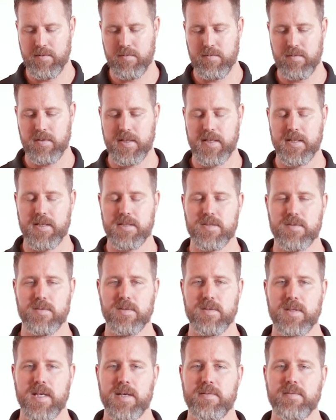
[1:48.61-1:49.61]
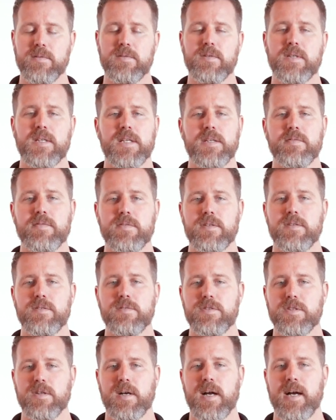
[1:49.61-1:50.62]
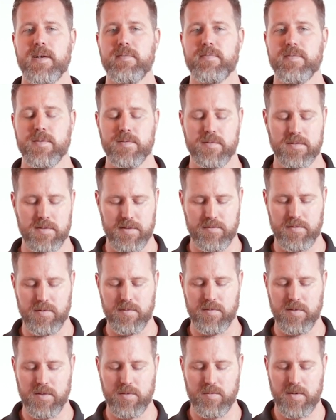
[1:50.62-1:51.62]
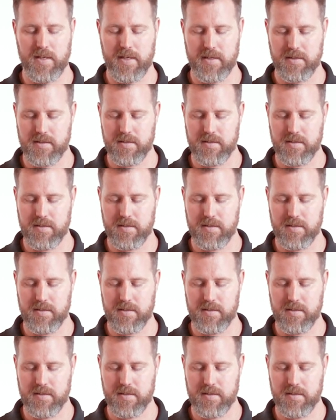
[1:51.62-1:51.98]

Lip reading: Really any sort of level. You can even use your iPhone if you really wanted